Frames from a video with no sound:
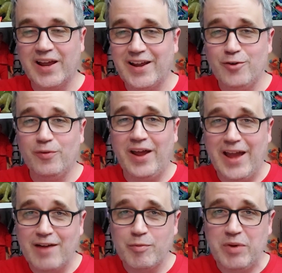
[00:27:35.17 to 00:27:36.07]
And I don't
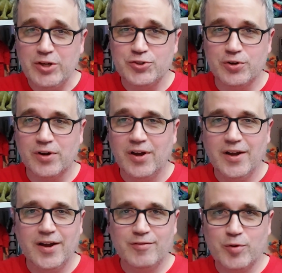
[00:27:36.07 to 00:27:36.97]
have a picture
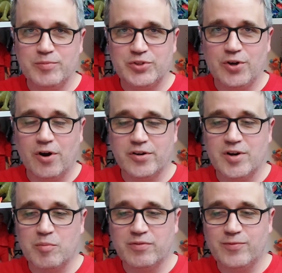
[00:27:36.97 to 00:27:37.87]
of Crimson Guard
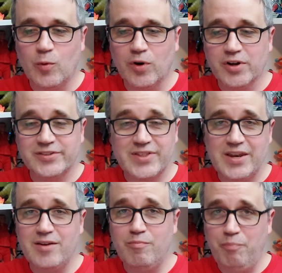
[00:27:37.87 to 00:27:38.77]
number 4 because they
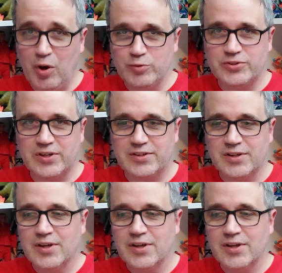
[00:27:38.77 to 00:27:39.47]
didn't post it.